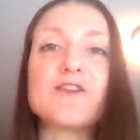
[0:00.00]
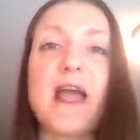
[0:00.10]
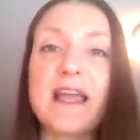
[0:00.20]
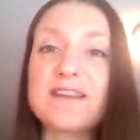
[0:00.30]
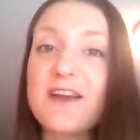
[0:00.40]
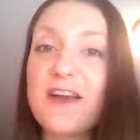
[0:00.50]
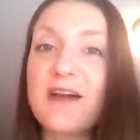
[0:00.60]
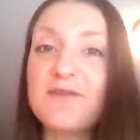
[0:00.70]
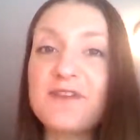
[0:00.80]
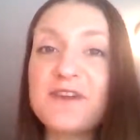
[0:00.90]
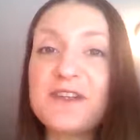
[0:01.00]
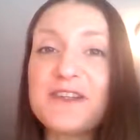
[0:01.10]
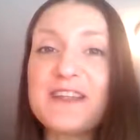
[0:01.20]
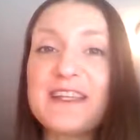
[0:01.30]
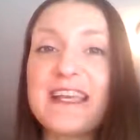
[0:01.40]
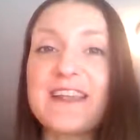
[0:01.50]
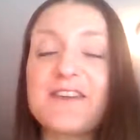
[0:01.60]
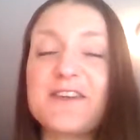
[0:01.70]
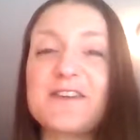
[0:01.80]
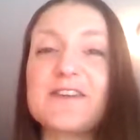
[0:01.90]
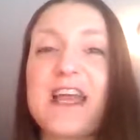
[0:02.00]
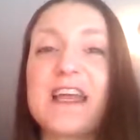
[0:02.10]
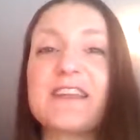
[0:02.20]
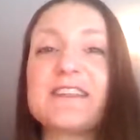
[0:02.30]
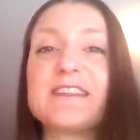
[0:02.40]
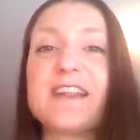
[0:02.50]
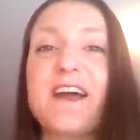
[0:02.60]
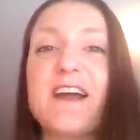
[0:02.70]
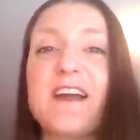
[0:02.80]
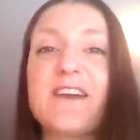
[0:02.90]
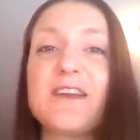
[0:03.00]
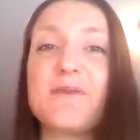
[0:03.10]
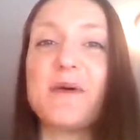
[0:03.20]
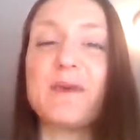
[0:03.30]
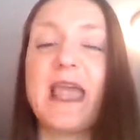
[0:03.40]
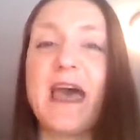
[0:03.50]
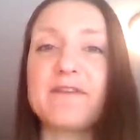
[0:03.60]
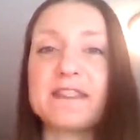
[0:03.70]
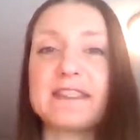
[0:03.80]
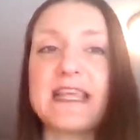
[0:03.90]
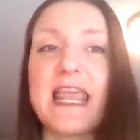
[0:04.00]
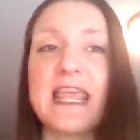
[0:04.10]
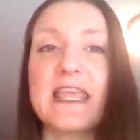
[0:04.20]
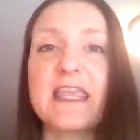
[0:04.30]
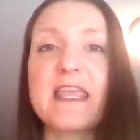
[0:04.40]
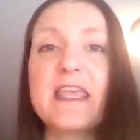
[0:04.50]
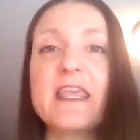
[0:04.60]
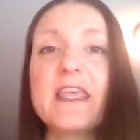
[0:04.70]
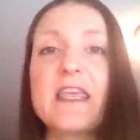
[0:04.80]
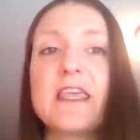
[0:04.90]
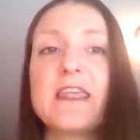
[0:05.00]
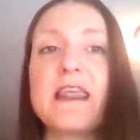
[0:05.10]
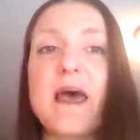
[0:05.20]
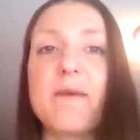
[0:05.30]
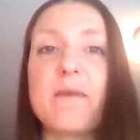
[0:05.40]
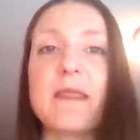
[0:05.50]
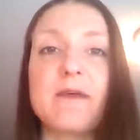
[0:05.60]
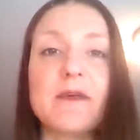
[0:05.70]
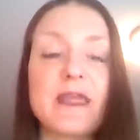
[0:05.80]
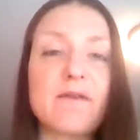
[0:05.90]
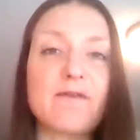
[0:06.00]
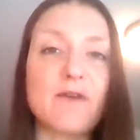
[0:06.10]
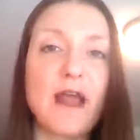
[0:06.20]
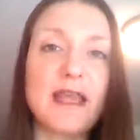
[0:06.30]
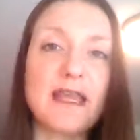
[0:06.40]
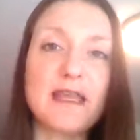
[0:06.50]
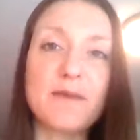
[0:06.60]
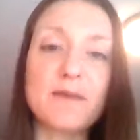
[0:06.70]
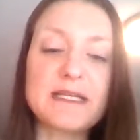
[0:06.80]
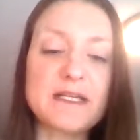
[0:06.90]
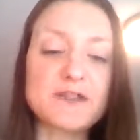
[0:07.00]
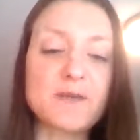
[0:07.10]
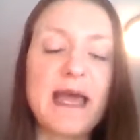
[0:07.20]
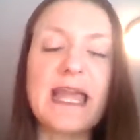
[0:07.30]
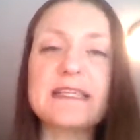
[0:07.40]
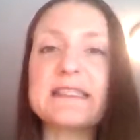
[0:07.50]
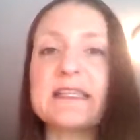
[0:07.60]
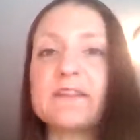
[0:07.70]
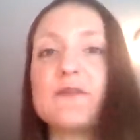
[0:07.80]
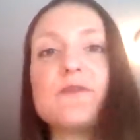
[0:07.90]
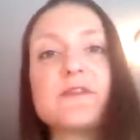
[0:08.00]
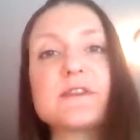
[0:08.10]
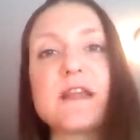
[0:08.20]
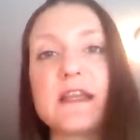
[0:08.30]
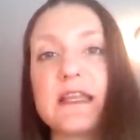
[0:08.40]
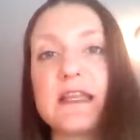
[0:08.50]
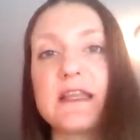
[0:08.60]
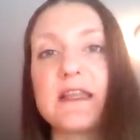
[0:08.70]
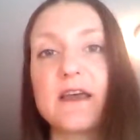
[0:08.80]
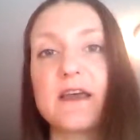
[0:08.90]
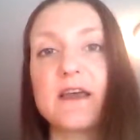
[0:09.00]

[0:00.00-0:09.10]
Trials are helpful, and clinical trials are good, but we have to take them and look for any potential biases, who funded